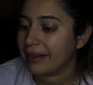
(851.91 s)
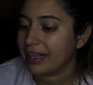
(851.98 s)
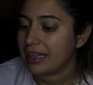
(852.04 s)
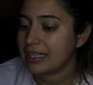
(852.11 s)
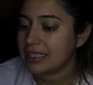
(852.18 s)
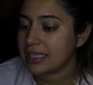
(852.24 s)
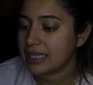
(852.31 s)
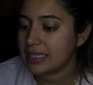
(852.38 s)
I think
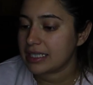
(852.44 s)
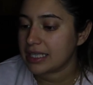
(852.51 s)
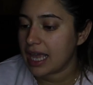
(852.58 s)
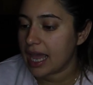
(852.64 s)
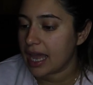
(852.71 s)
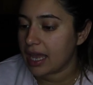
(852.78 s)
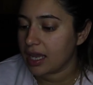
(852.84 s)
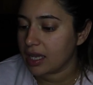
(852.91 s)
this is
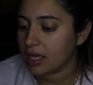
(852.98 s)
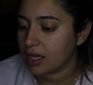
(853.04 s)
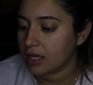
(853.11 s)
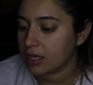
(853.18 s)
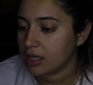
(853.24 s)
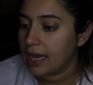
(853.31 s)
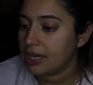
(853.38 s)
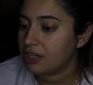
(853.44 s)

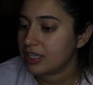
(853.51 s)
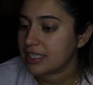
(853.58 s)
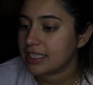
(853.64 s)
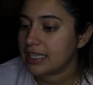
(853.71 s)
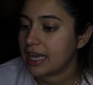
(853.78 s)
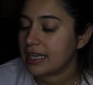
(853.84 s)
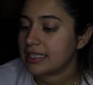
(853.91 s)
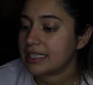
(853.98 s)
it just
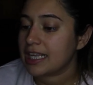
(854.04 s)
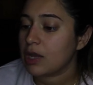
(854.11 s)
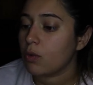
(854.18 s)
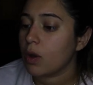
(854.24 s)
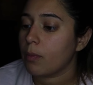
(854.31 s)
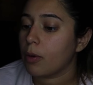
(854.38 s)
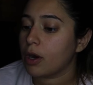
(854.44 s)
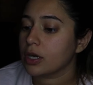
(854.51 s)
says
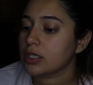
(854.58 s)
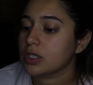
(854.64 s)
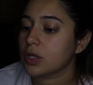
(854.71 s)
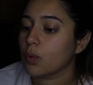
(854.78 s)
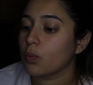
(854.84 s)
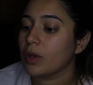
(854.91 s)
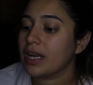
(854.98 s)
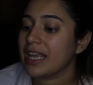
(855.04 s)
equal parts
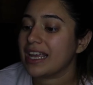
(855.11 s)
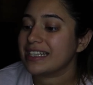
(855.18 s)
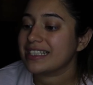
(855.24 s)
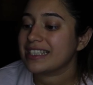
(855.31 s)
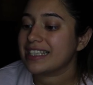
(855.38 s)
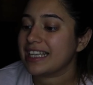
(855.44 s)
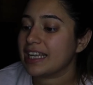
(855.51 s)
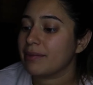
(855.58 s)
witty and
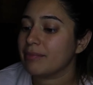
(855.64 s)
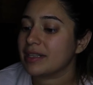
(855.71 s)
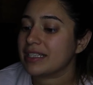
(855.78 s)
steam.